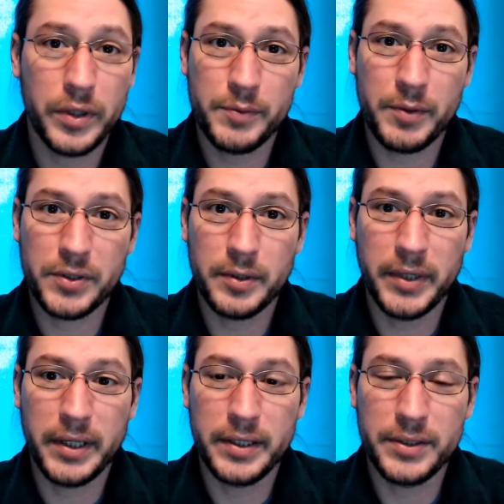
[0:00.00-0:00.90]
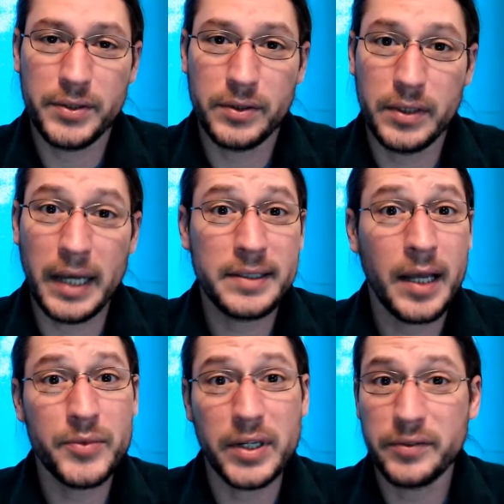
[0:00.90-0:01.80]
especially because 9
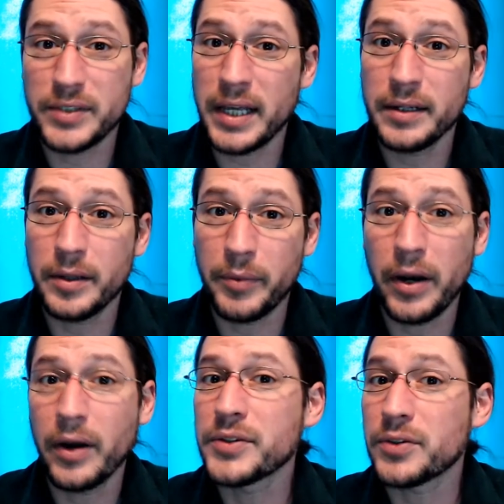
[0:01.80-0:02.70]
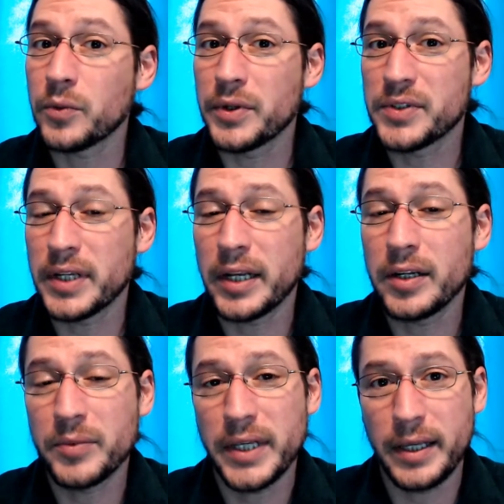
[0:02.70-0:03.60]
times out of 10, the parents are the ones that end up
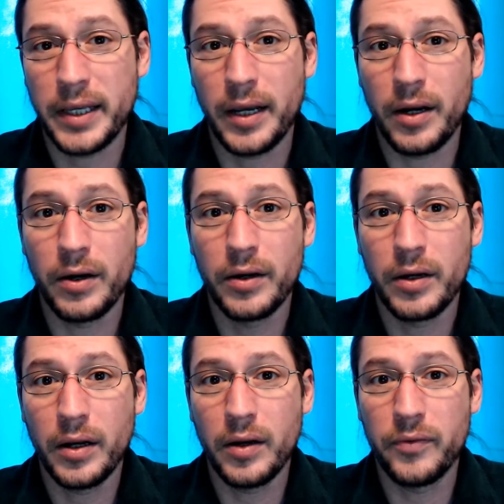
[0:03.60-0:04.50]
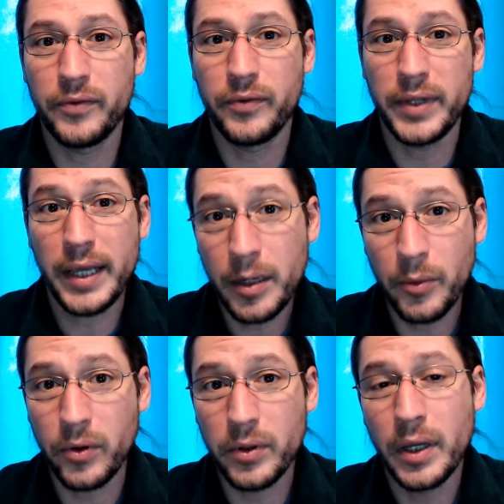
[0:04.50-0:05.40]
taking care of the
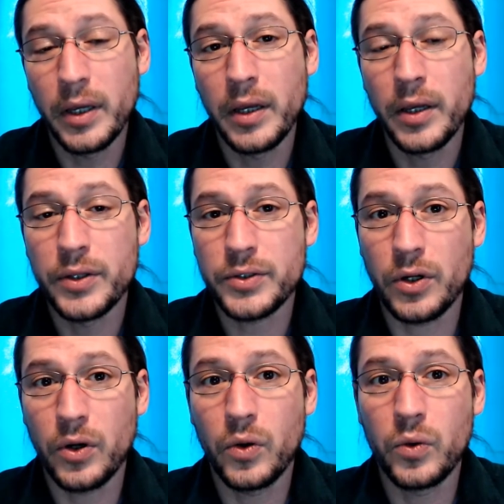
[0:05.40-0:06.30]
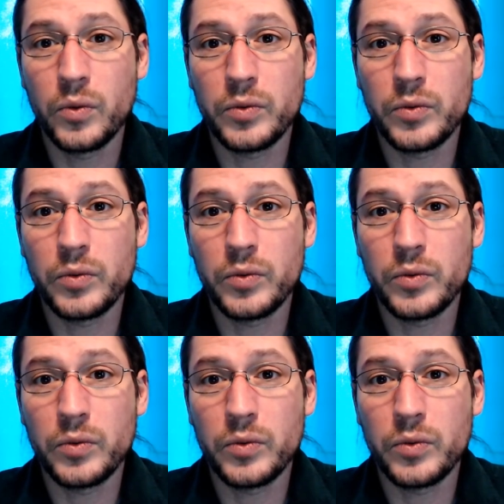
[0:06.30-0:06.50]
animal. So